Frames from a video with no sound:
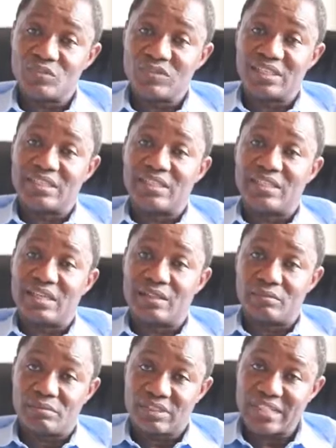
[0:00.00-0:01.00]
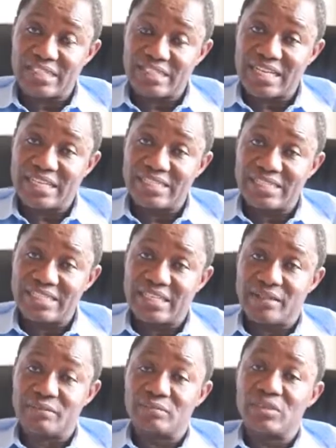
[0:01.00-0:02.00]
in sensitizing
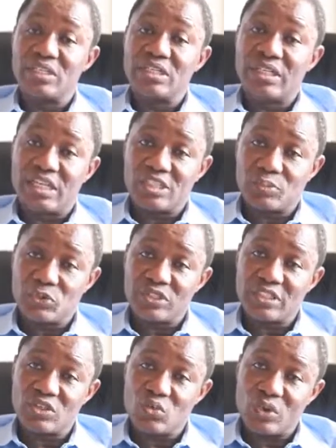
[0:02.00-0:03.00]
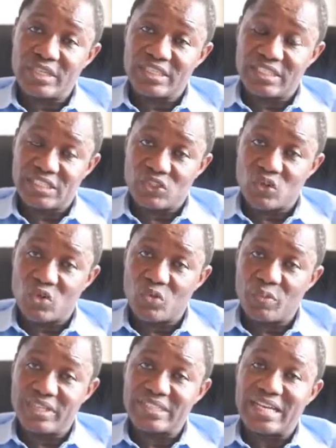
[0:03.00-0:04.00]
them, exposing them to what's in the
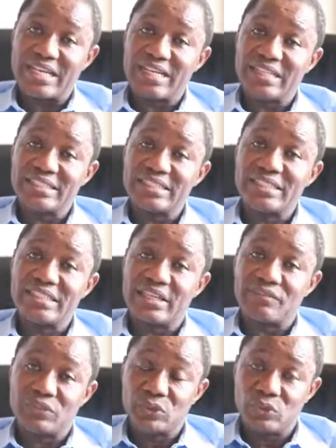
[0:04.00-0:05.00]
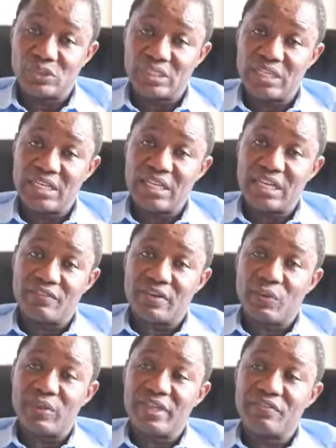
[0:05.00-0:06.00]
document, and getting their views.
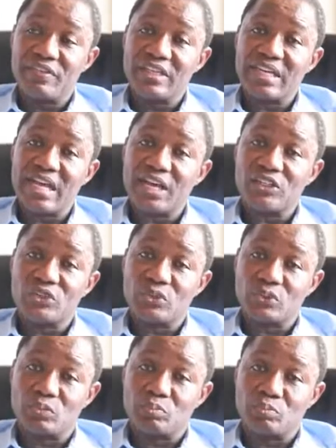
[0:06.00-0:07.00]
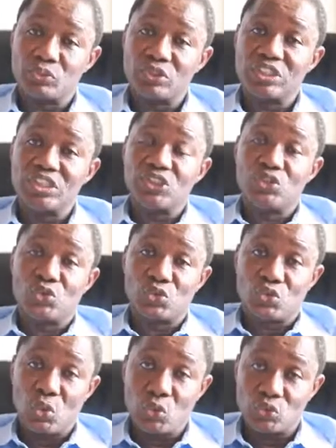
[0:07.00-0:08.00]
But we even had to put this into
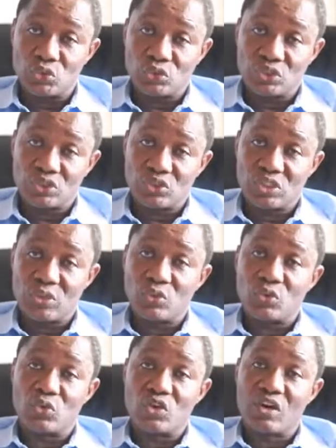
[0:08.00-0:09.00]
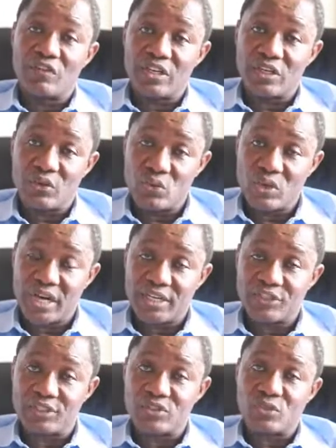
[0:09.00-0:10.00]
zones so that we could cover the whole
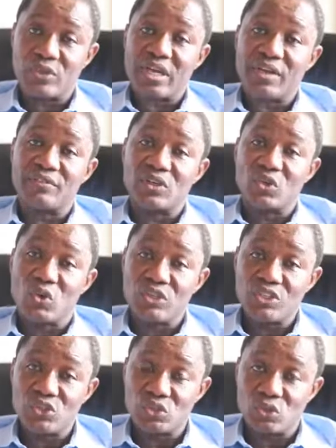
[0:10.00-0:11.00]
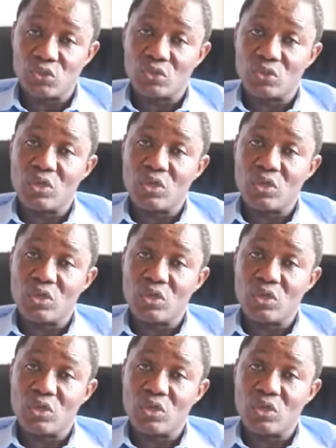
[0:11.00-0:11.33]
country. So we have the northern zone,